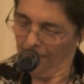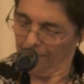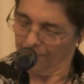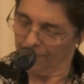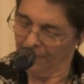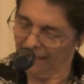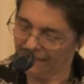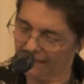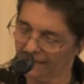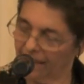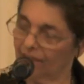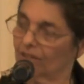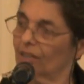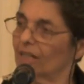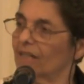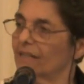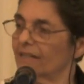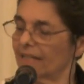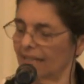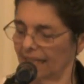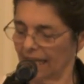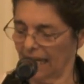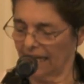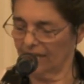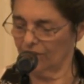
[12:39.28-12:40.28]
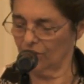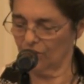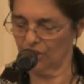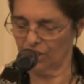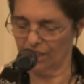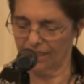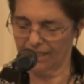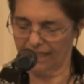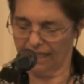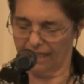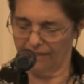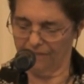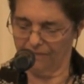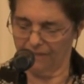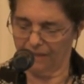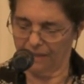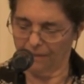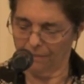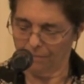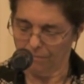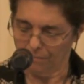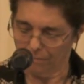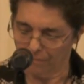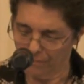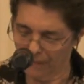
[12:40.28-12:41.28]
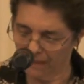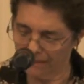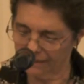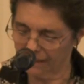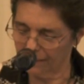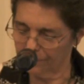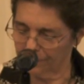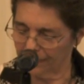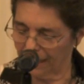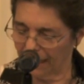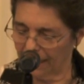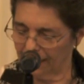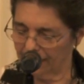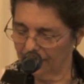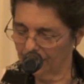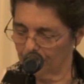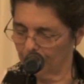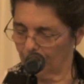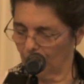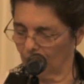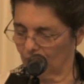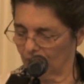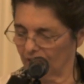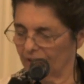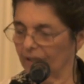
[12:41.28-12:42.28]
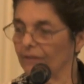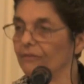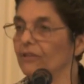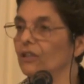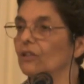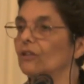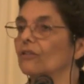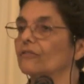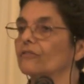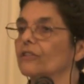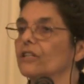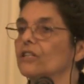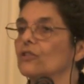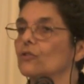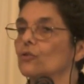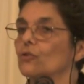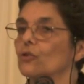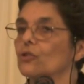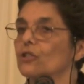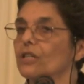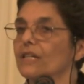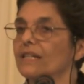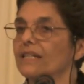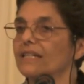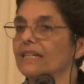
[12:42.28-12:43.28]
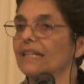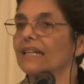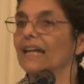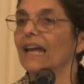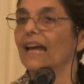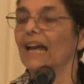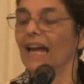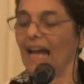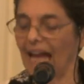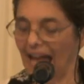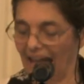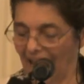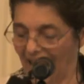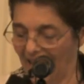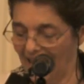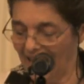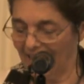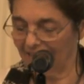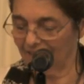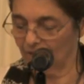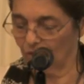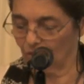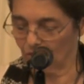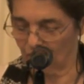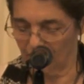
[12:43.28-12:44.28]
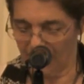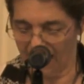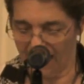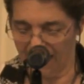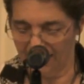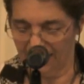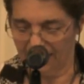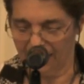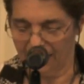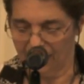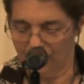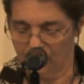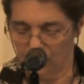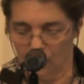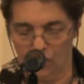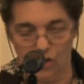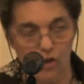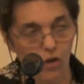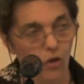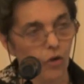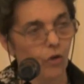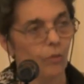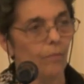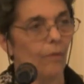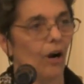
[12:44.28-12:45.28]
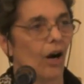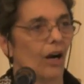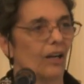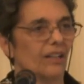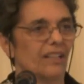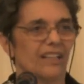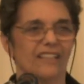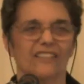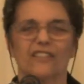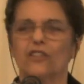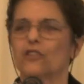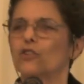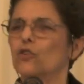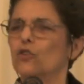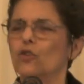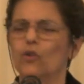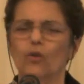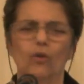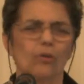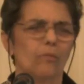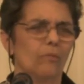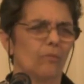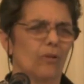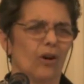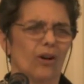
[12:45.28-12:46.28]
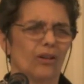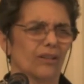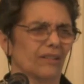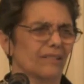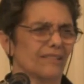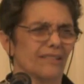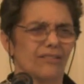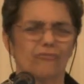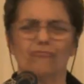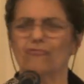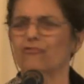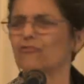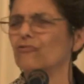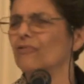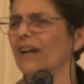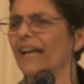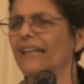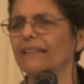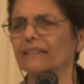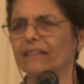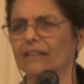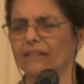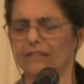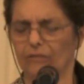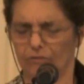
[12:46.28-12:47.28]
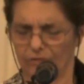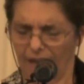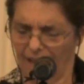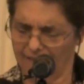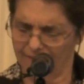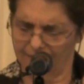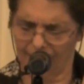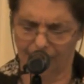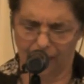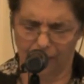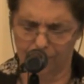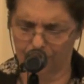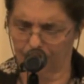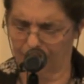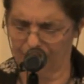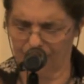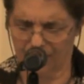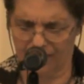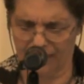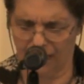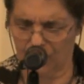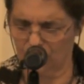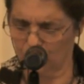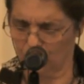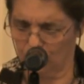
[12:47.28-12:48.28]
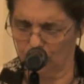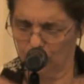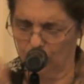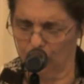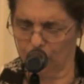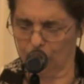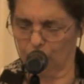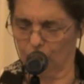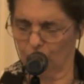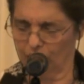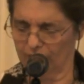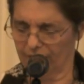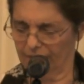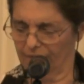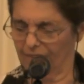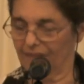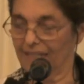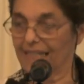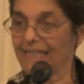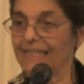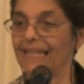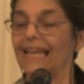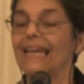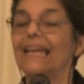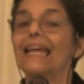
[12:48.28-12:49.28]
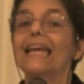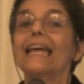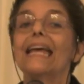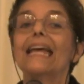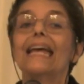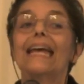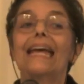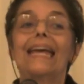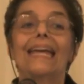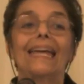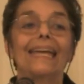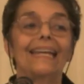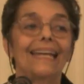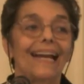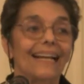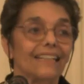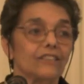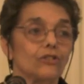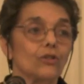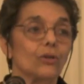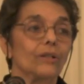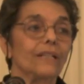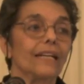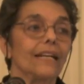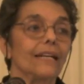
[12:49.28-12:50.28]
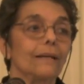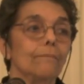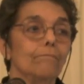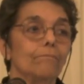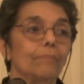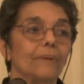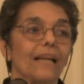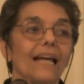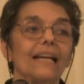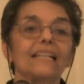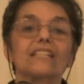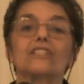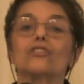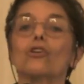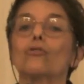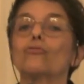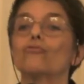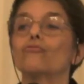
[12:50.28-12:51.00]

materials and energy saving, multiplying the productivity of resources, and creating new markets, new models, rental rather than possession, all sorts of things. It actually implies a